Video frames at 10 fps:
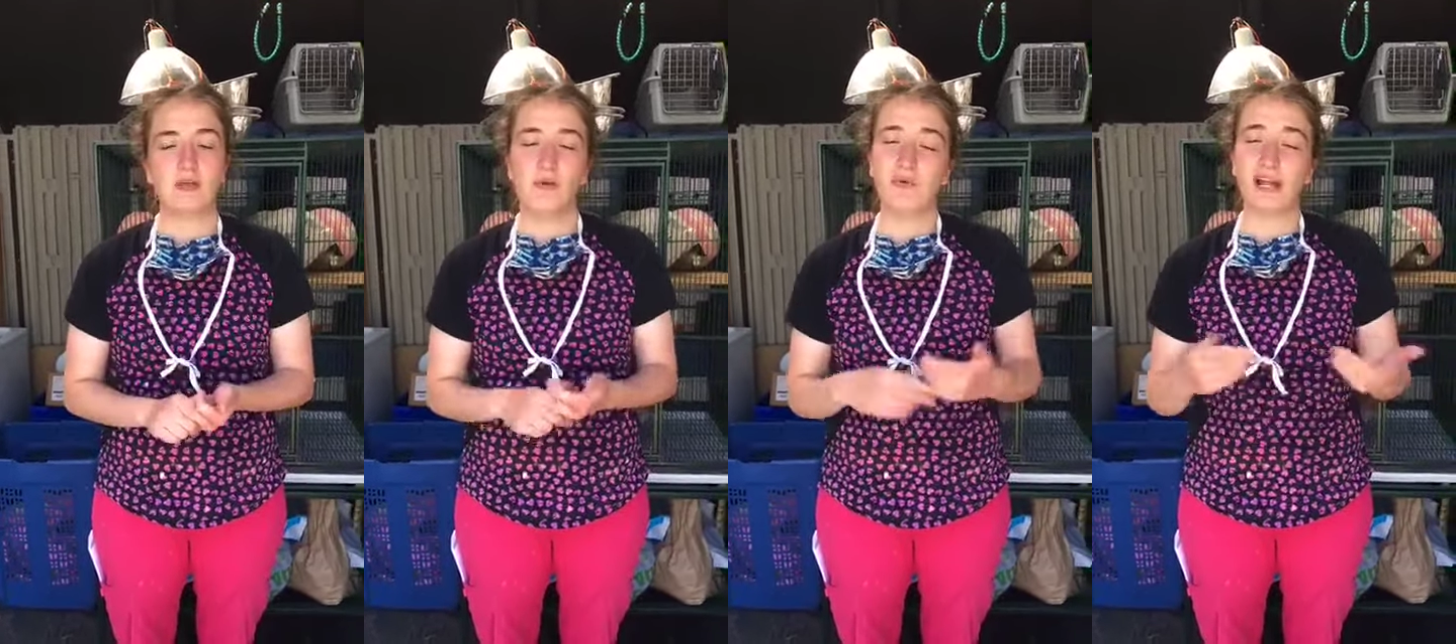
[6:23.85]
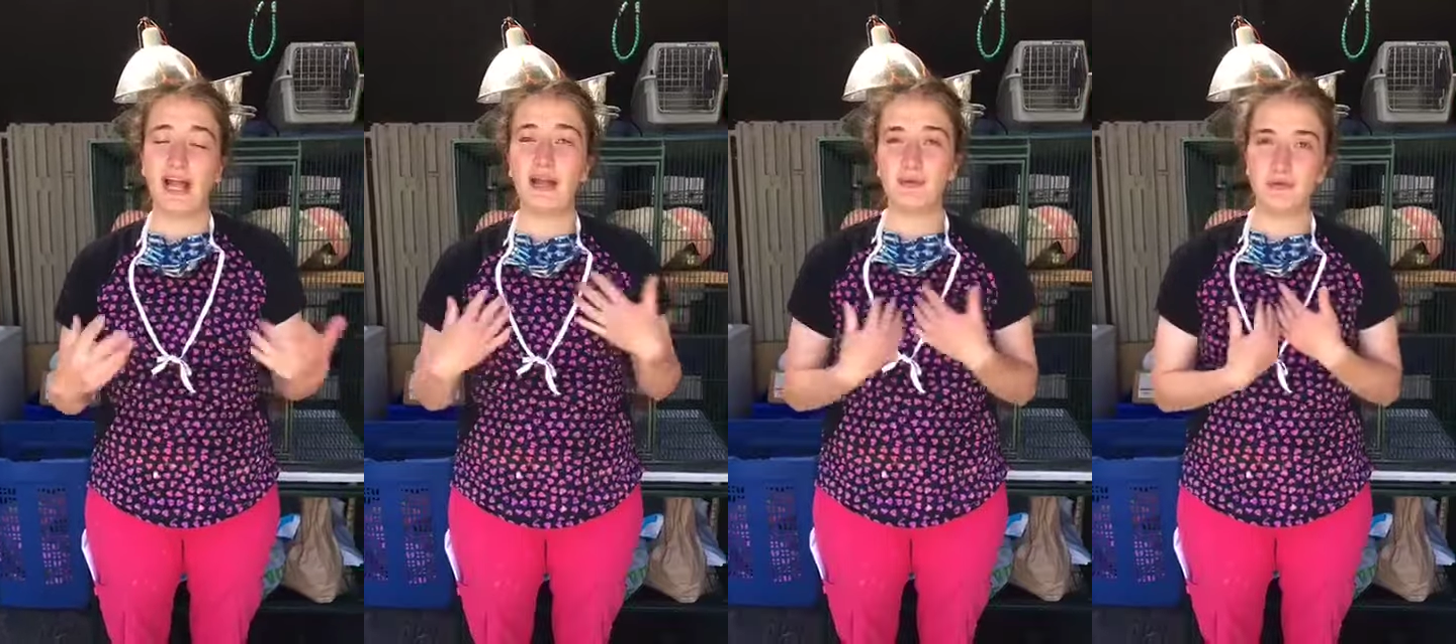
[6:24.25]
what
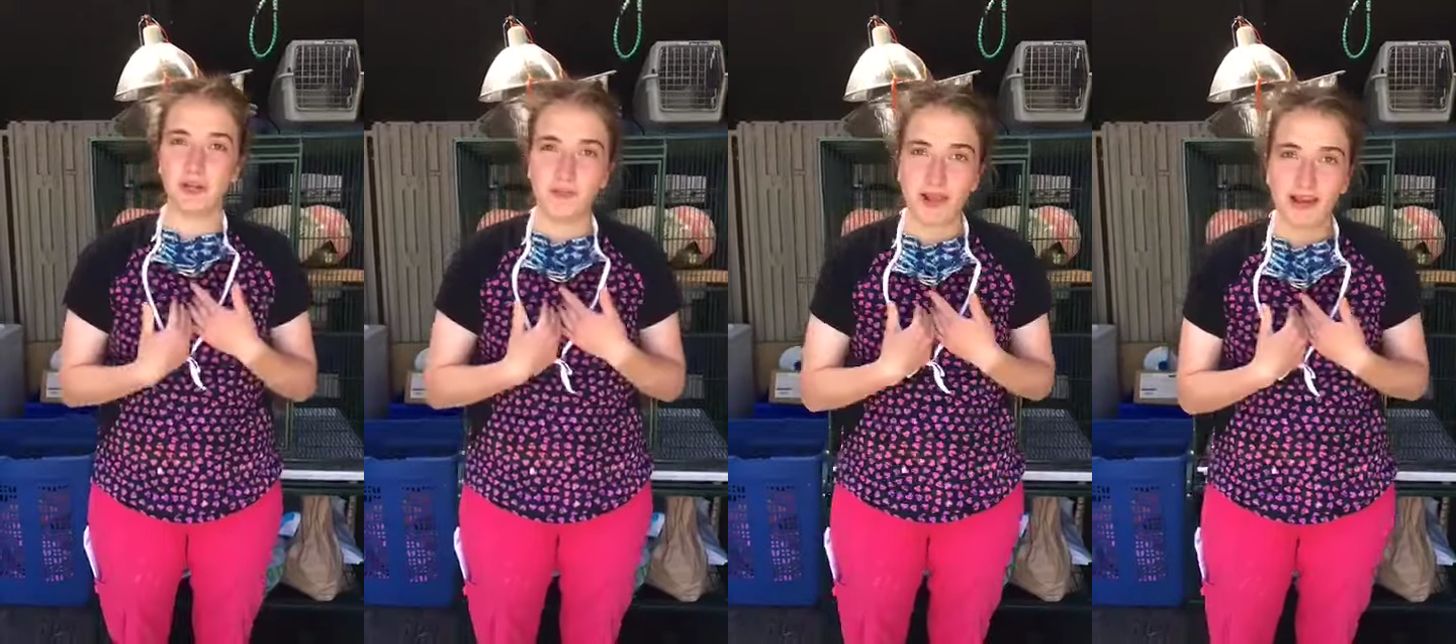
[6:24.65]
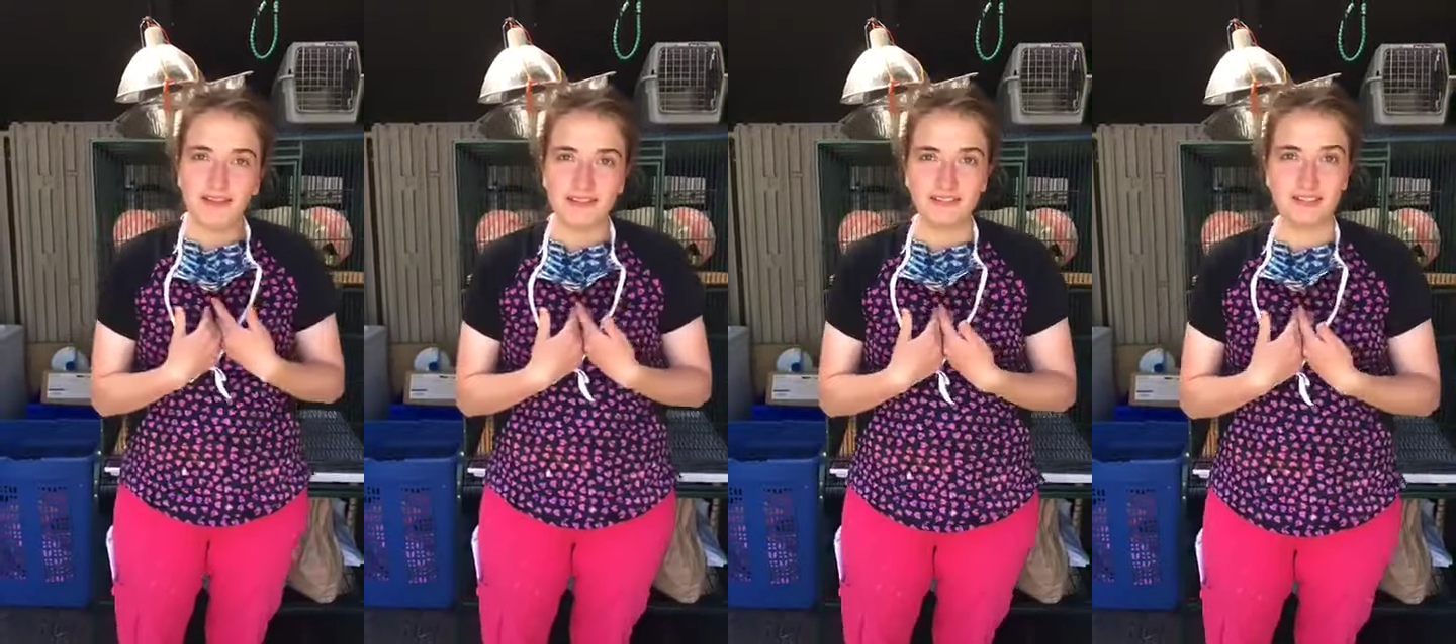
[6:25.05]
I would recommend
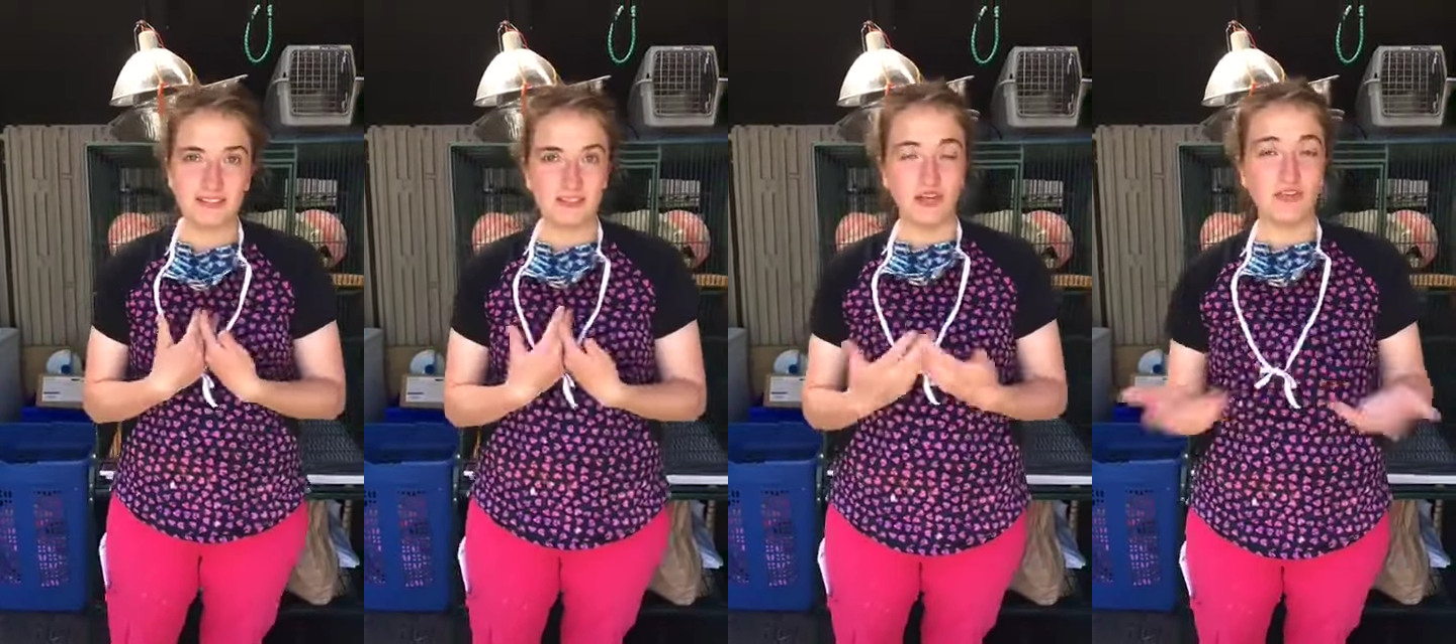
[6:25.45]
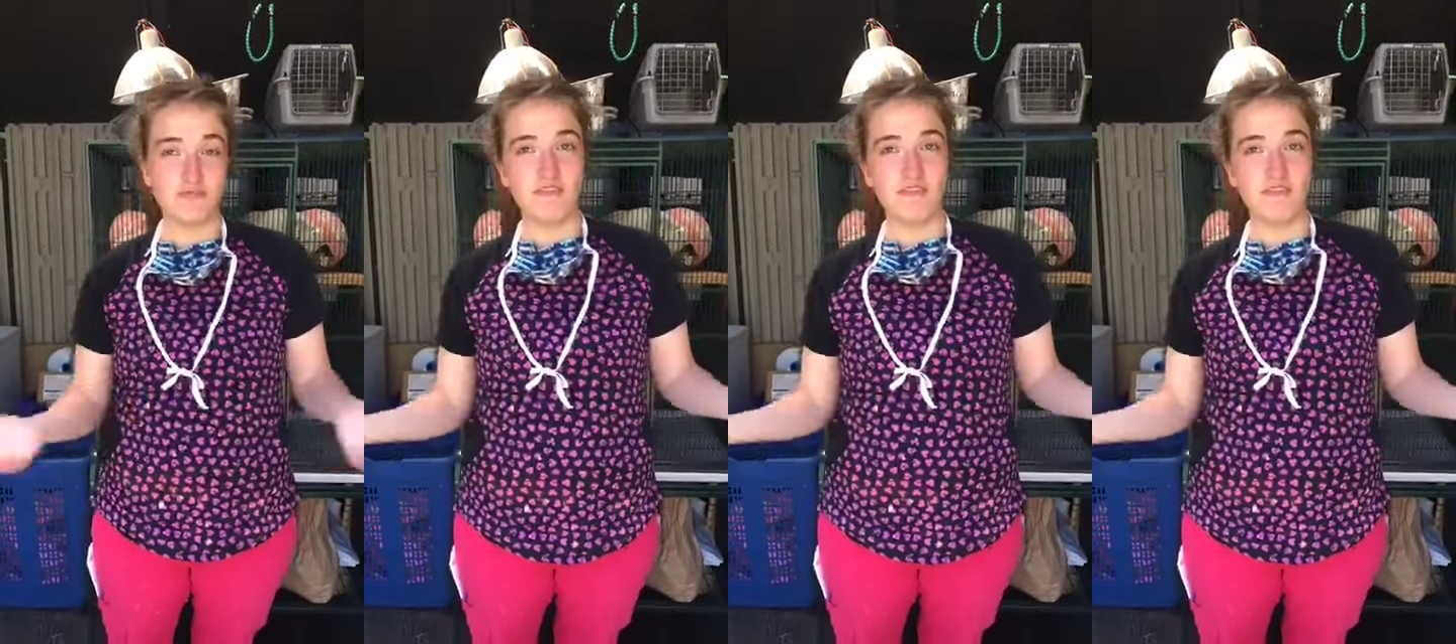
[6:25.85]
is not to